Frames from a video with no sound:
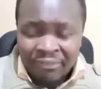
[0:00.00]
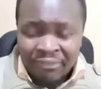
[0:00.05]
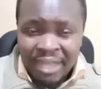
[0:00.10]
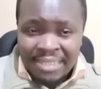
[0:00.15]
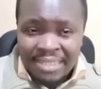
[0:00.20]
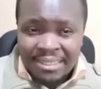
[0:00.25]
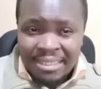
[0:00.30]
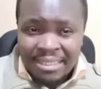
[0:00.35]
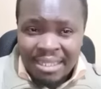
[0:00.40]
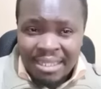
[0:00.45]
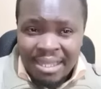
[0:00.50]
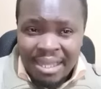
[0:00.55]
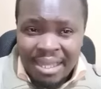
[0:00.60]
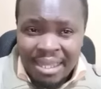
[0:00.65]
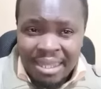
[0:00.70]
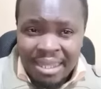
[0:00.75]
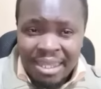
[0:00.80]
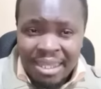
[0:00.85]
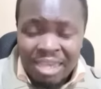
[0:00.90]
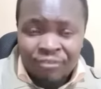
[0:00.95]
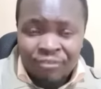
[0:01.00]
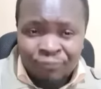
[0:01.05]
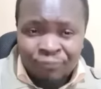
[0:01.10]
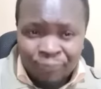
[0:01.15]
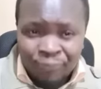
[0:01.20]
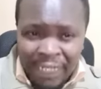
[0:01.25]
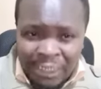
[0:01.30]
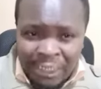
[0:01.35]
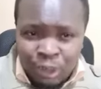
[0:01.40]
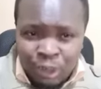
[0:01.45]
that
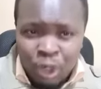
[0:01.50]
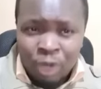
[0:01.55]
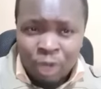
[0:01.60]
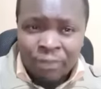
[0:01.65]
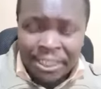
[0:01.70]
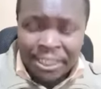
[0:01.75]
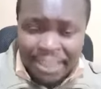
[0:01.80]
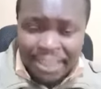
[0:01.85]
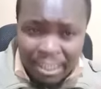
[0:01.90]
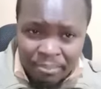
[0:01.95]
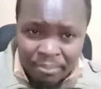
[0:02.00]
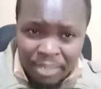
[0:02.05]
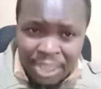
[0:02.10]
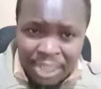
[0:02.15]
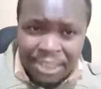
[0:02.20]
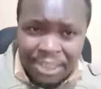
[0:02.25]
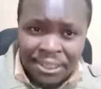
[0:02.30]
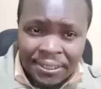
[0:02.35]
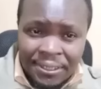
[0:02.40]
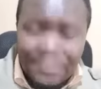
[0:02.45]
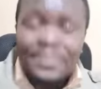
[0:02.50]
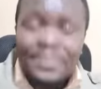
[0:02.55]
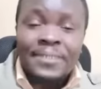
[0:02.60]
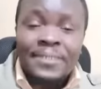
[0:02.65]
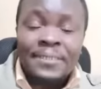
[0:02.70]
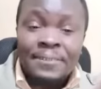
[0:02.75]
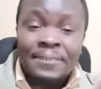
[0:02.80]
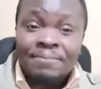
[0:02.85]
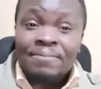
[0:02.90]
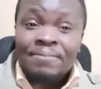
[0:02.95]
if at all the
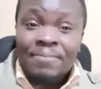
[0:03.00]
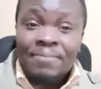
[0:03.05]
submissions